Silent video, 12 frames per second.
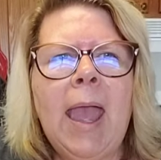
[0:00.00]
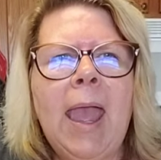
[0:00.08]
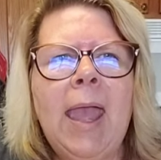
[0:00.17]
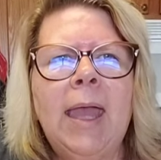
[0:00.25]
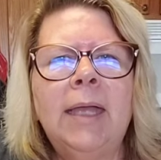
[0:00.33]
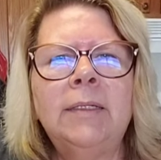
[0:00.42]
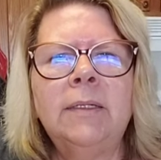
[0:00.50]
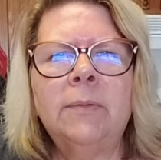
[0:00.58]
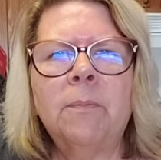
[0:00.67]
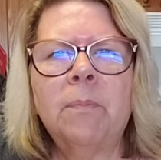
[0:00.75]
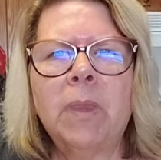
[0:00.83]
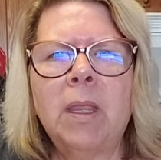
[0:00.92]
And
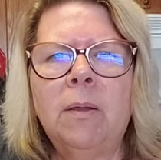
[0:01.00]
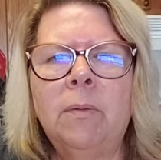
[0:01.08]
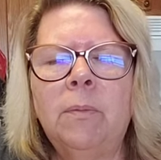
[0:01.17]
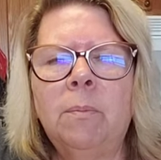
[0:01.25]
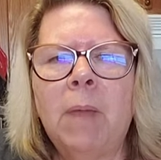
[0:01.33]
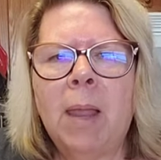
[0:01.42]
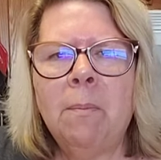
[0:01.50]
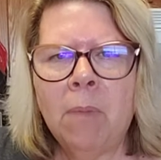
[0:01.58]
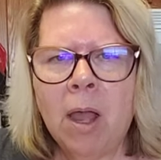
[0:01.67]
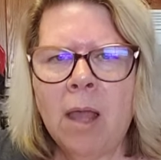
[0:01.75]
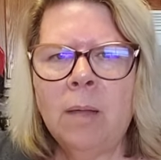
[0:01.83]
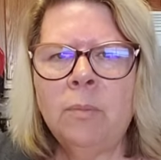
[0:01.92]
my
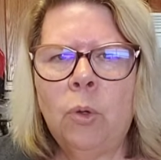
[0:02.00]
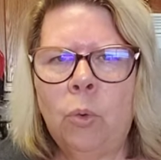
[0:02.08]
mom